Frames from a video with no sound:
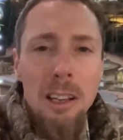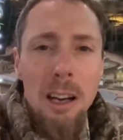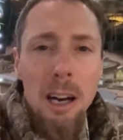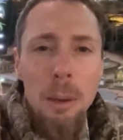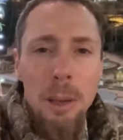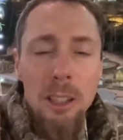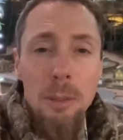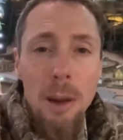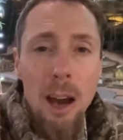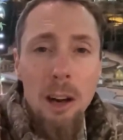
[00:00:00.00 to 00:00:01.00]
Um, and
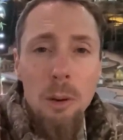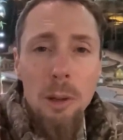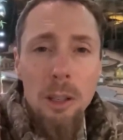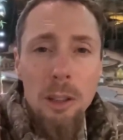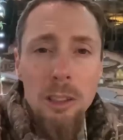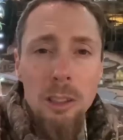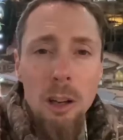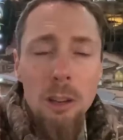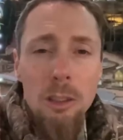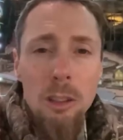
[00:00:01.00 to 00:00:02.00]
tomorrow we're going to
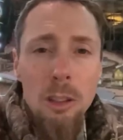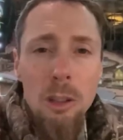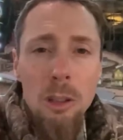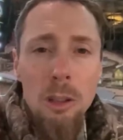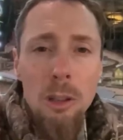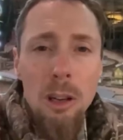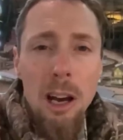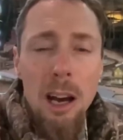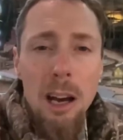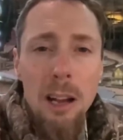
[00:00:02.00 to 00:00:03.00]
go to
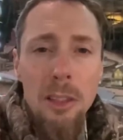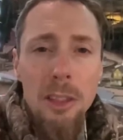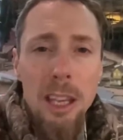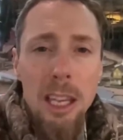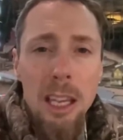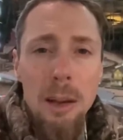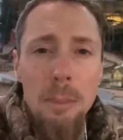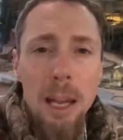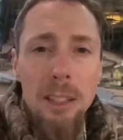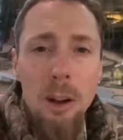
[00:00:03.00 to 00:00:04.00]
uh, the
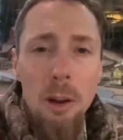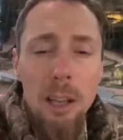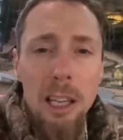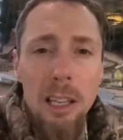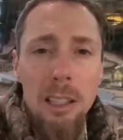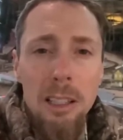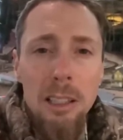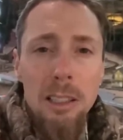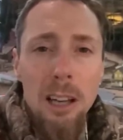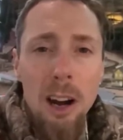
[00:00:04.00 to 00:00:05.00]
Magnolia
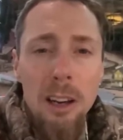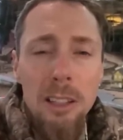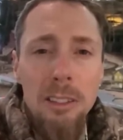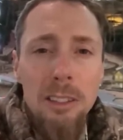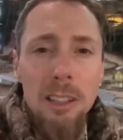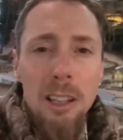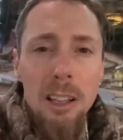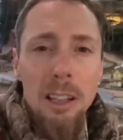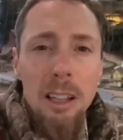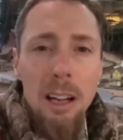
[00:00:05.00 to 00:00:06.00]
Gardens
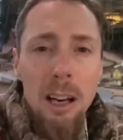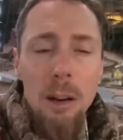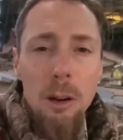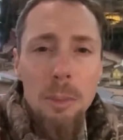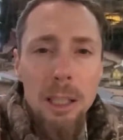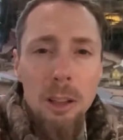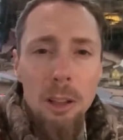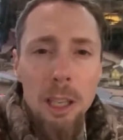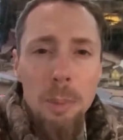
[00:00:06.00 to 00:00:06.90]
uh, or Magnolia